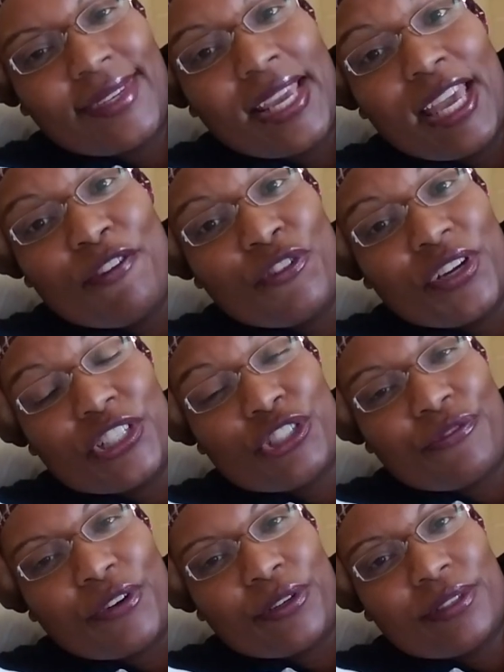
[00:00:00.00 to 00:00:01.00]
And for
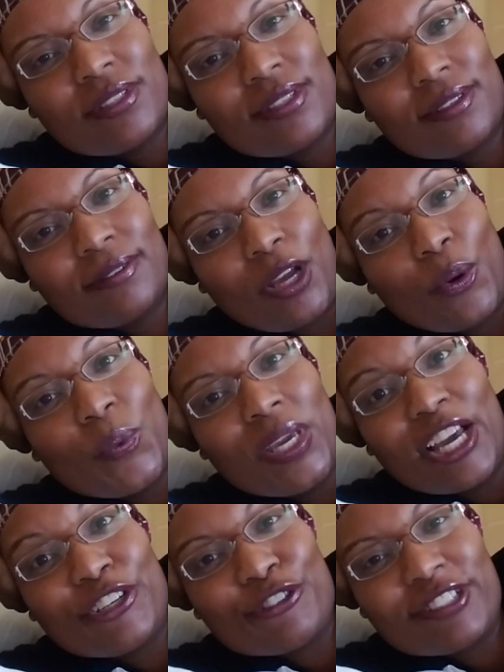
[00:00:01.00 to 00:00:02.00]
introverts, we
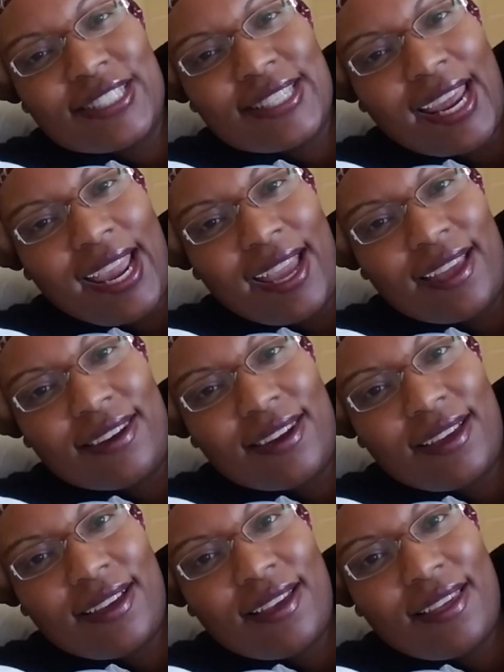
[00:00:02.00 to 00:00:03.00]
understand
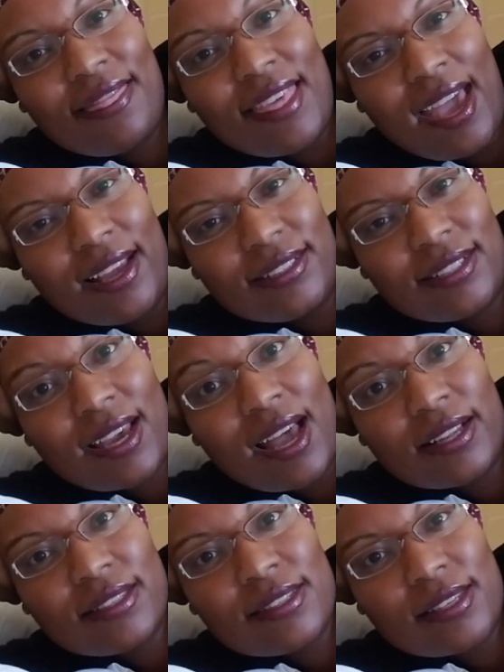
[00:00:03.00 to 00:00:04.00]
that
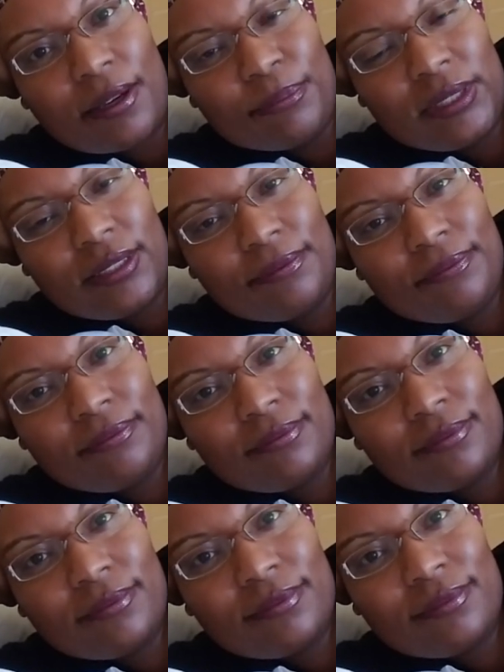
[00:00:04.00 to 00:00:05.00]
concept.
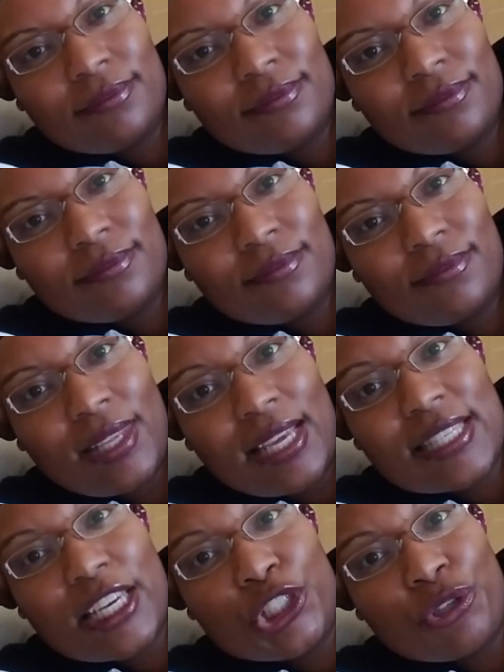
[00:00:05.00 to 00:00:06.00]

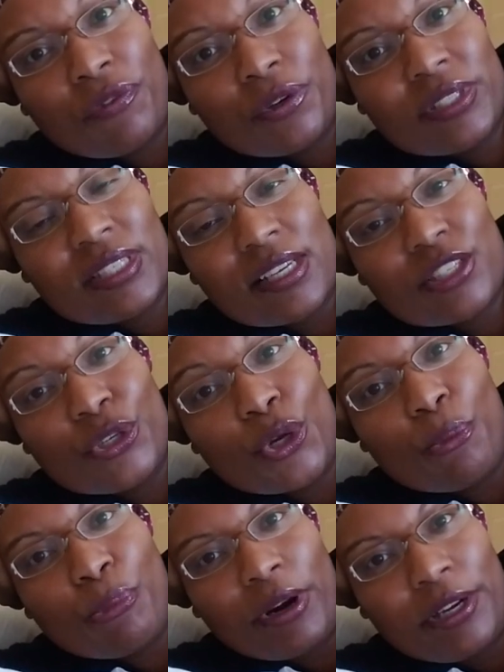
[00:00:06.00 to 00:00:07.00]
As introverts, that's a
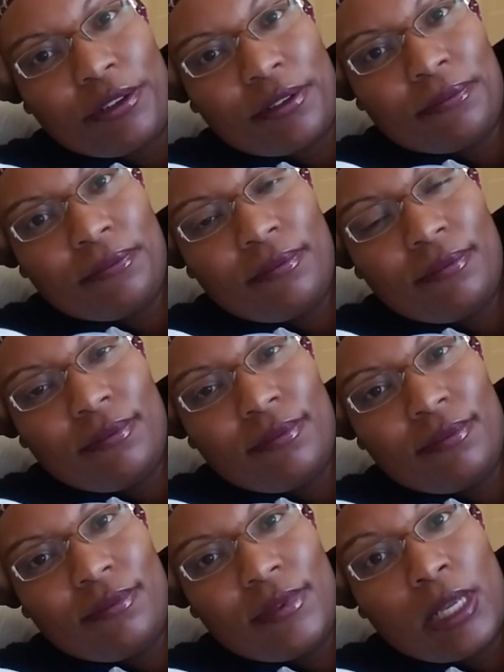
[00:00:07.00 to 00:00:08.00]
no-brainer.
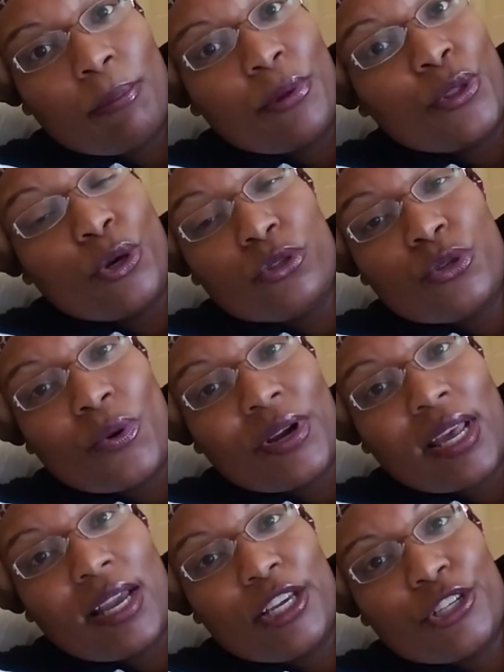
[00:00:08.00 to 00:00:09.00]
But those who are
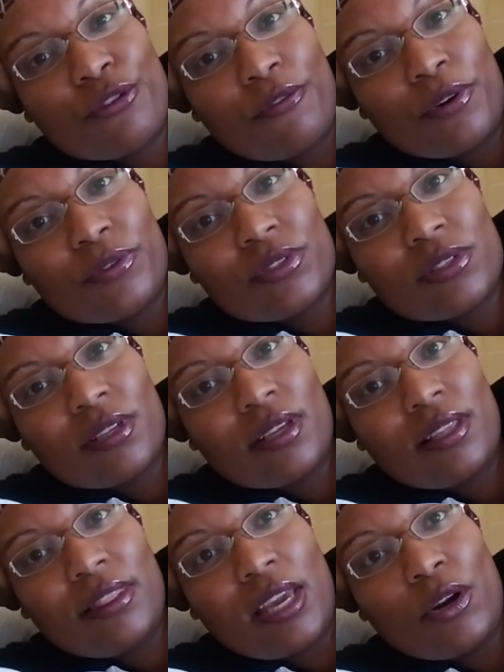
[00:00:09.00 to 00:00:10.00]
not introverts,
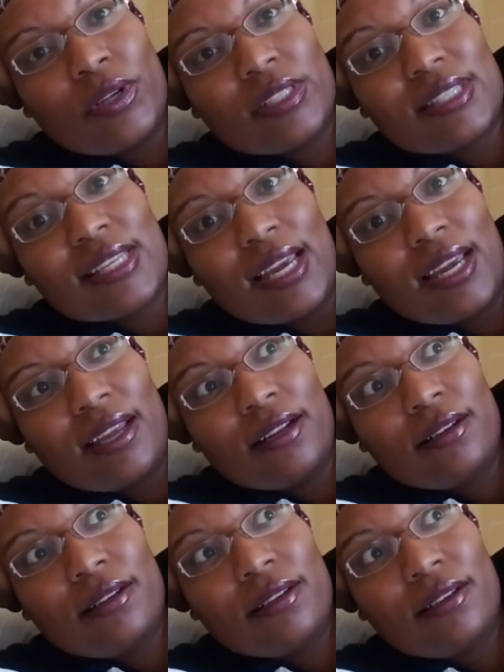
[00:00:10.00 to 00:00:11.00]
they don't understand.
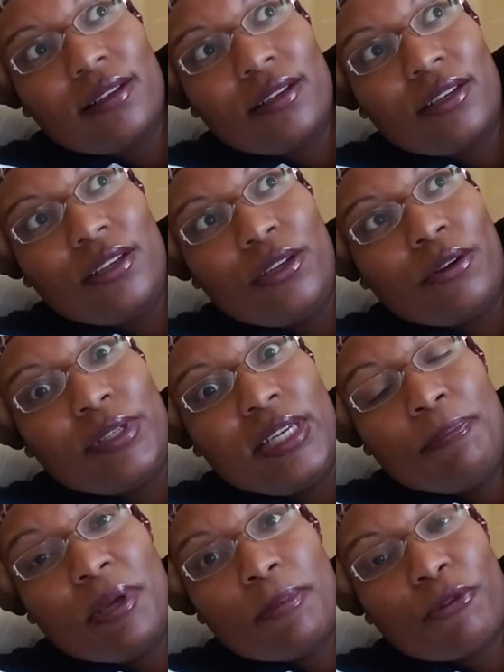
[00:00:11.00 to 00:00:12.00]
You don't need
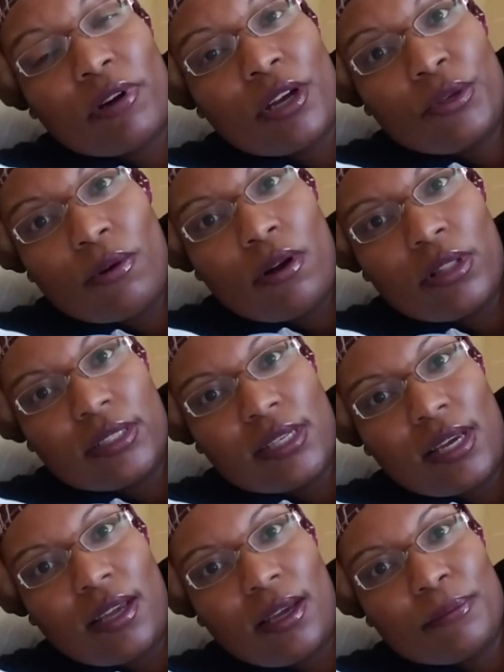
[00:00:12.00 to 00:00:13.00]
people around you all the
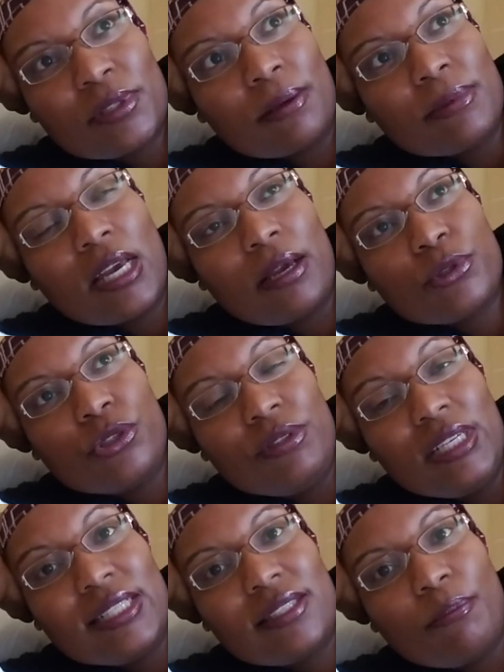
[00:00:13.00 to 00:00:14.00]
time. Sometimes you
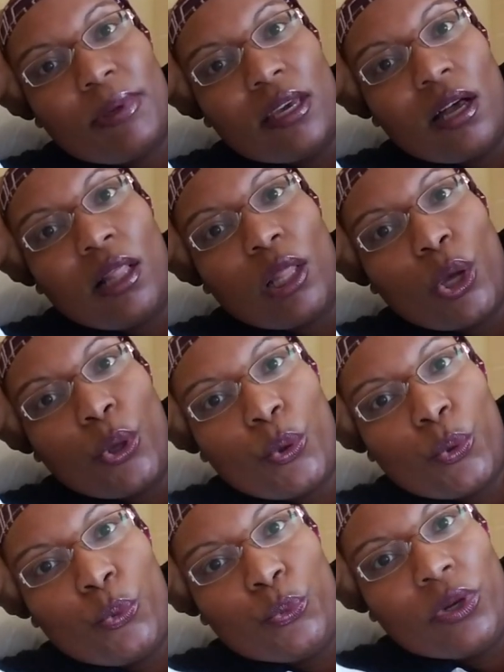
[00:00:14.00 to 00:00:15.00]
need to be
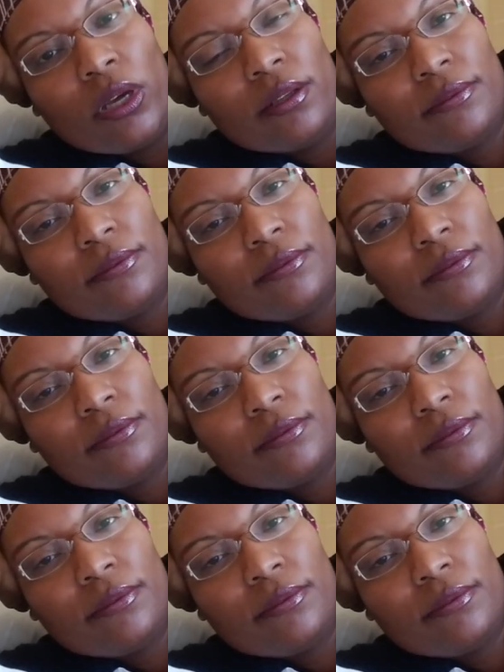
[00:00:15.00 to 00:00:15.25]
alone.